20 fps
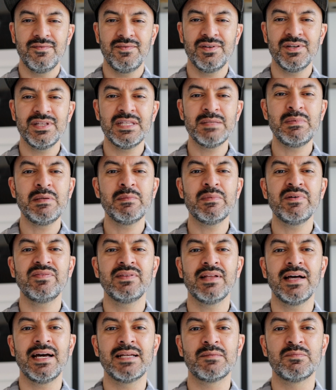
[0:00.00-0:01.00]
Feel the beam
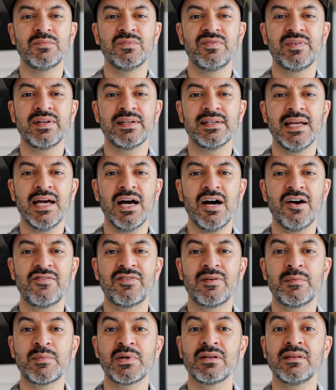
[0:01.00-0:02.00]
of light moving now
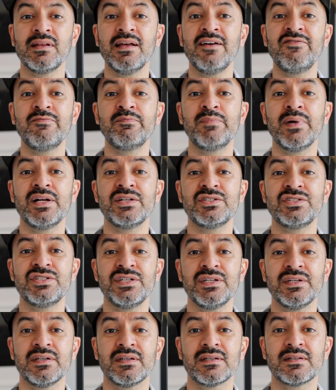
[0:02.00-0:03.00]
from your left butt
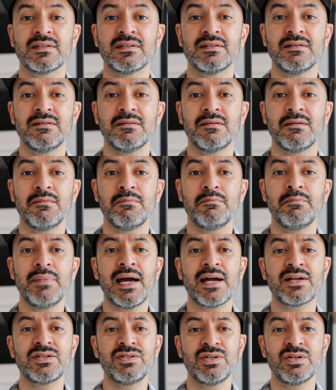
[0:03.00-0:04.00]
cheek
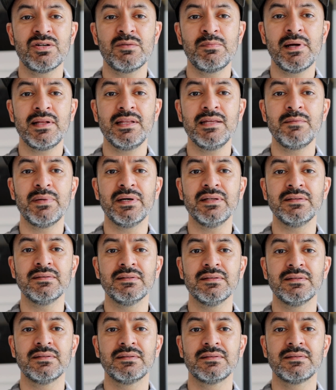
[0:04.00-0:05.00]
back to your belly
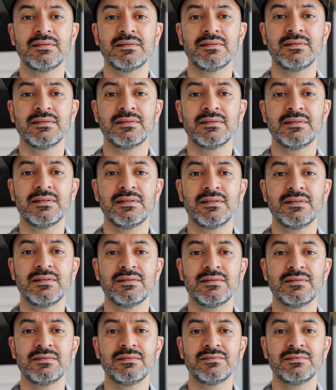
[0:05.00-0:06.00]
button,
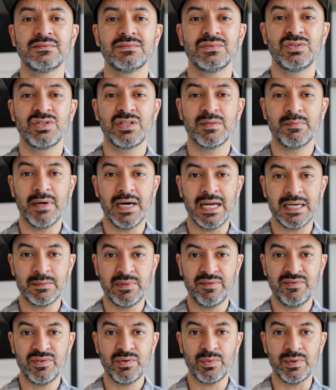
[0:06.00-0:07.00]
to the
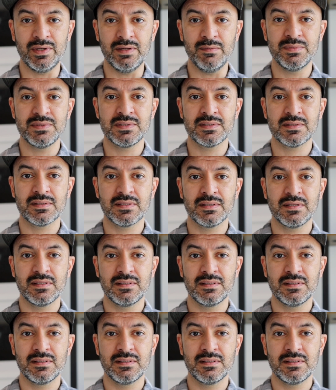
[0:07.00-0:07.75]
bottom of the ribs,